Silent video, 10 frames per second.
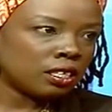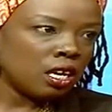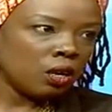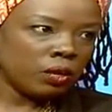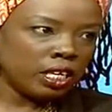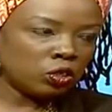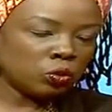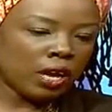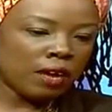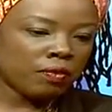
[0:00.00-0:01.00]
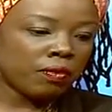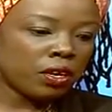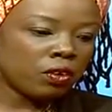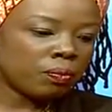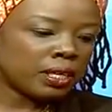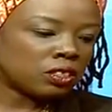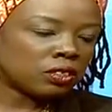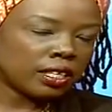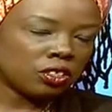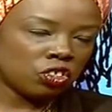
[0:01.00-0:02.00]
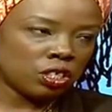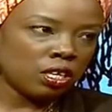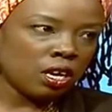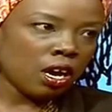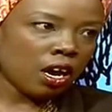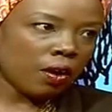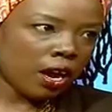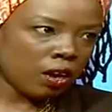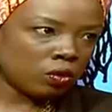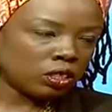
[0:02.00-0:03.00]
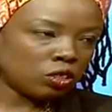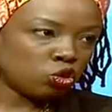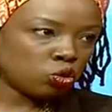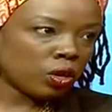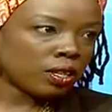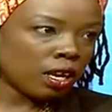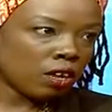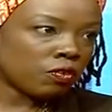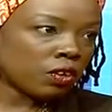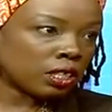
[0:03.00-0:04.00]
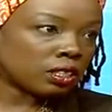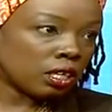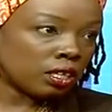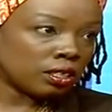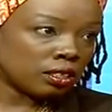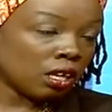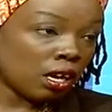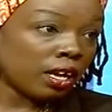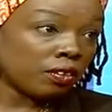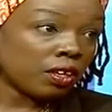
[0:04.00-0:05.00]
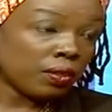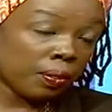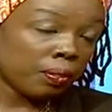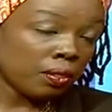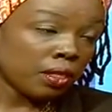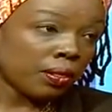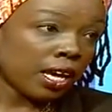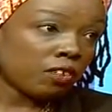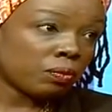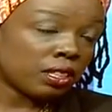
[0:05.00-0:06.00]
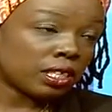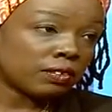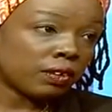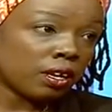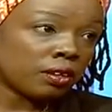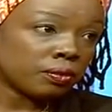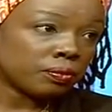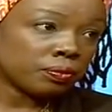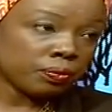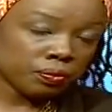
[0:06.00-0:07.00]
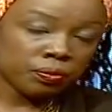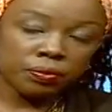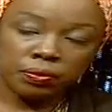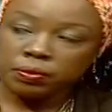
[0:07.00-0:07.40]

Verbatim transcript: we need to have a very robust strategy around ensuring that our forex earners are healthier than they have been thus far. I